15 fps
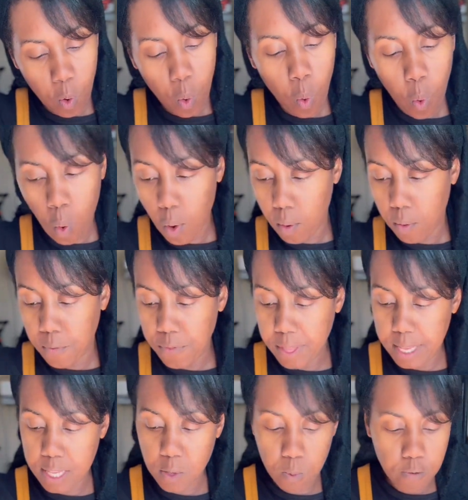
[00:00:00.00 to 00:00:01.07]
oil
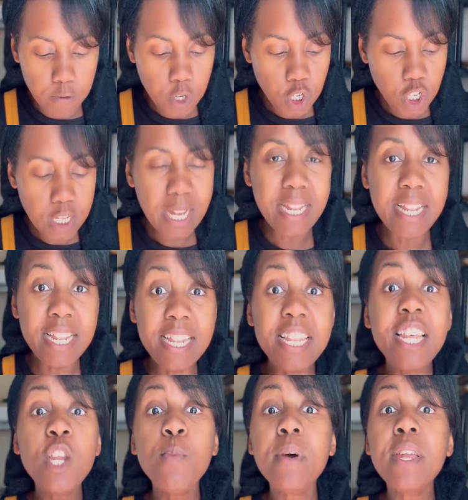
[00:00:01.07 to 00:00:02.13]
this with just a
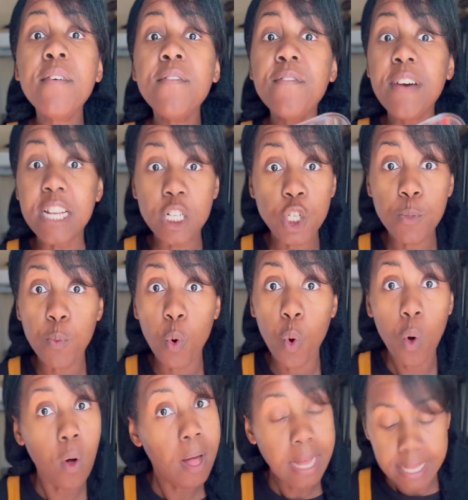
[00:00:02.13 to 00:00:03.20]
little bit of vegetable
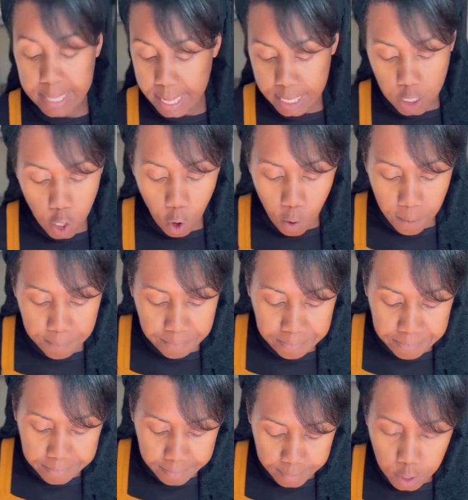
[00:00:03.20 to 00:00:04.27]
oil. That's all.
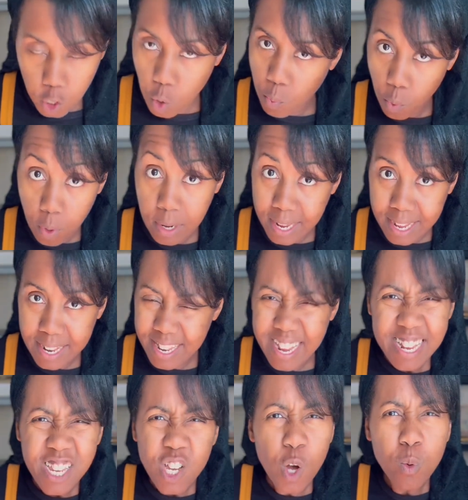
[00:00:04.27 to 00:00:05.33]
You don't want to
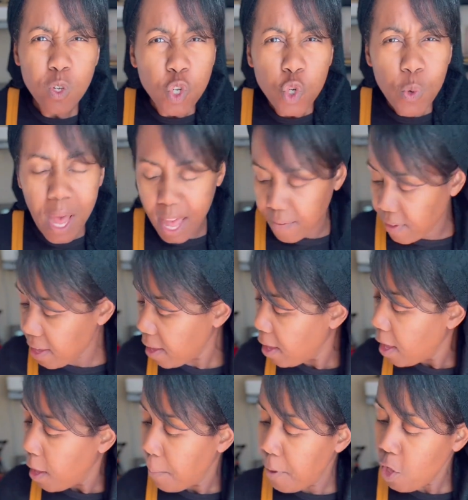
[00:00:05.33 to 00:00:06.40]
need to go too heavy,
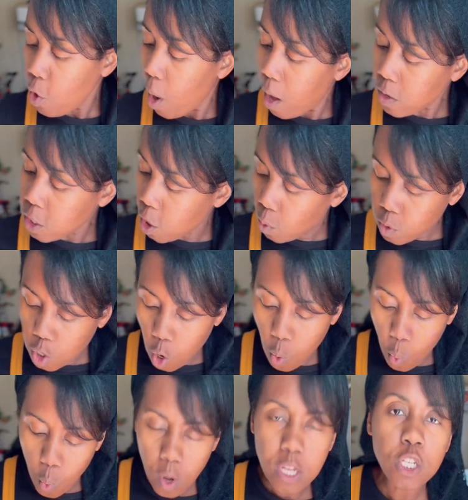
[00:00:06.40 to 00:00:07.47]
but you also don't
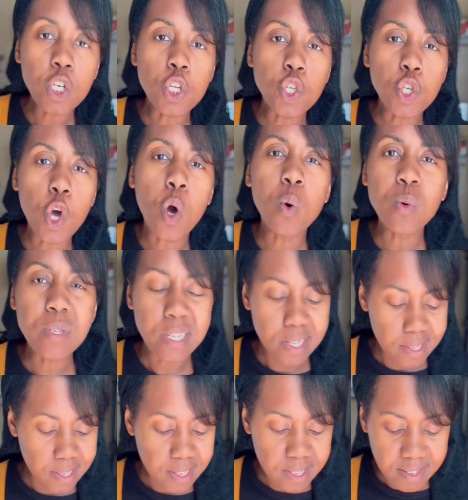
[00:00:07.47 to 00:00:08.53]
want your dough to
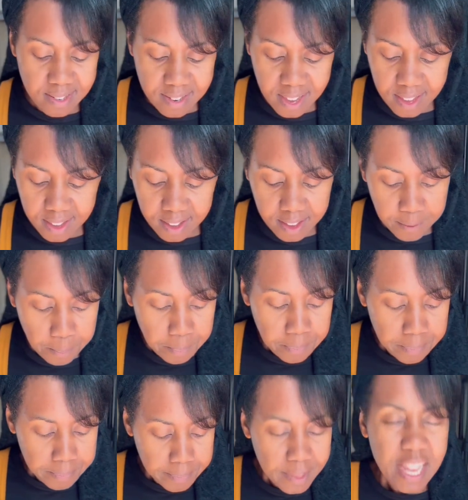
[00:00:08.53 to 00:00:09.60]
stick
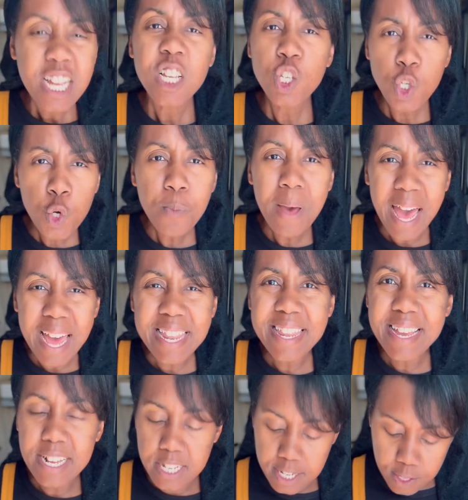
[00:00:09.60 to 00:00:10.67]
too
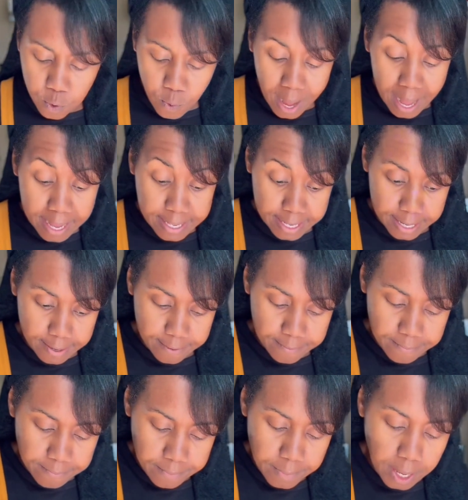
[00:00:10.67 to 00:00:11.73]
badly to the rising
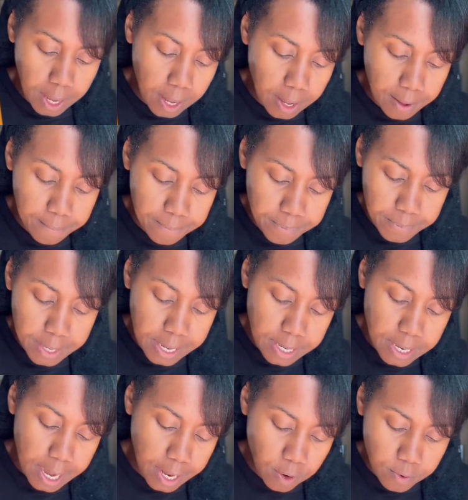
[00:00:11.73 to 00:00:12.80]

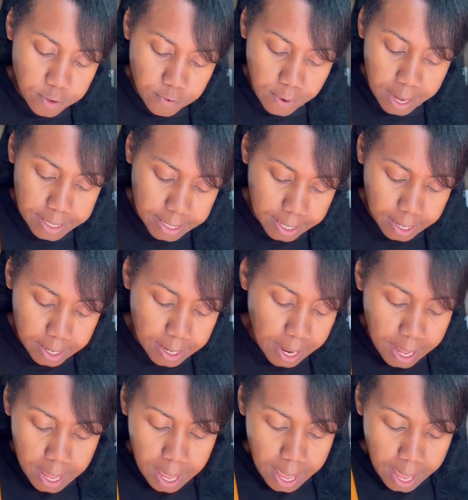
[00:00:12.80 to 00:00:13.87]
container it's rising in.
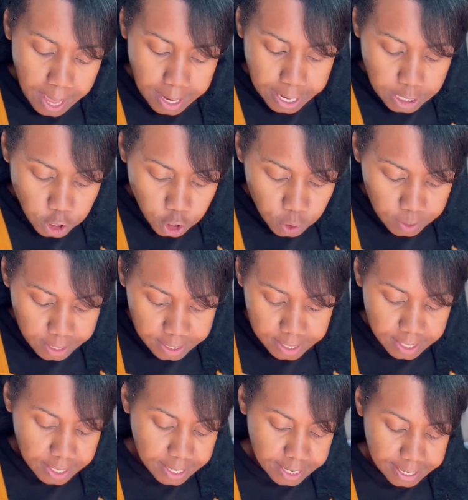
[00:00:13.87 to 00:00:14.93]
And as you can
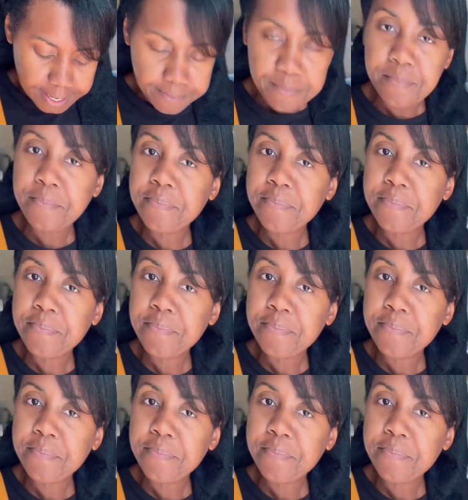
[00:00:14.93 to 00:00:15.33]
see,